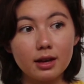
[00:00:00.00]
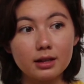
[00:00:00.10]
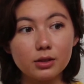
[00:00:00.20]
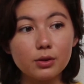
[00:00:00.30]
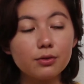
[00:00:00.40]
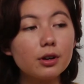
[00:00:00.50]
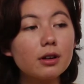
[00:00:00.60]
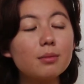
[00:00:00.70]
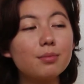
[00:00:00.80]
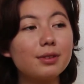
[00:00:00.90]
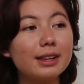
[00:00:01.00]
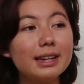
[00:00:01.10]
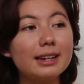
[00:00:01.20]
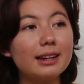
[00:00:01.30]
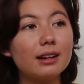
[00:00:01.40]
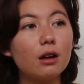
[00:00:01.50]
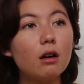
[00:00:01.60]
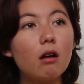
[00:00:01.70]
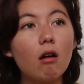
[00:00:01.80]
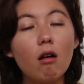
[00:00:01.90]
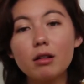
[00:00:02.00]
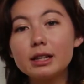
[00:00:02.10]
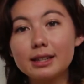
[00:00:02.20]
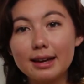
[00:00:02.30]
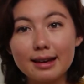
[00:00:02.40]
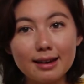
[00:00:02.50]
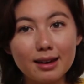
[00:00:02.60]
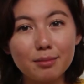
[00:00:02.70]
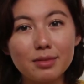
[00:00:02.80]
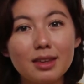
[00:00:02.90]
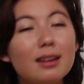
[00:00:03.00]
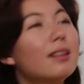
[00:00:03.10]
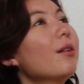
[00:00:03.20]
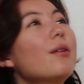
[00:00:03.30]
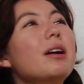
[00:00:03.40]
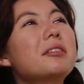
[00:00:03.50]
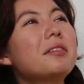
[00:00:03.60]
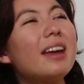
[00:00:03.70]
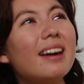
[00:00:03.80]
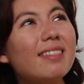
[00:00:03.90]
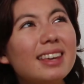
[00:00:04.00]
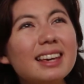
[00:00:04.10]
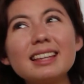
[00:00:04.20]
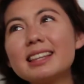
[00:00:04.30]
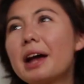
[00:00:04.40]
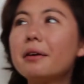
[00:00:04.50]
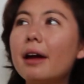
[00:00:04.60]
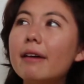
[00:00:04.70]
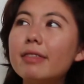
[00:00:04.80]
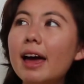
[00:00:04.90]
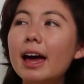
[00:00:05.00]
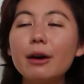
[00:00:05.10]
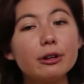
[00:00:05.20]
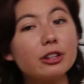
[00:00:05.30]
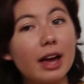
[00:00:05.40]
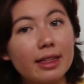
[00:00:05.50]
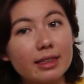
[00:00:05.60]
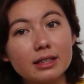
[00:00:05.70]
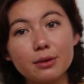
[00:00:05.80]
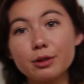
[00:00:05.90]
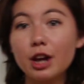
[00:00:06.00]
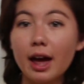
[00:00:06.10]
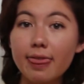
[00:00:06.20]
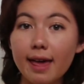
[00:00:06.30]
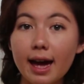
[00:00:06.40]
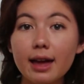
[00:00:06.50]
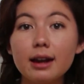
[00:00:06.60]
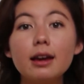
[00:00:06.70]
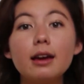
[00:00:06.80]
And so if you're complaining all the time, thinking, oh, I don't have this, I don't have that, I wish I had this, I wish I had that,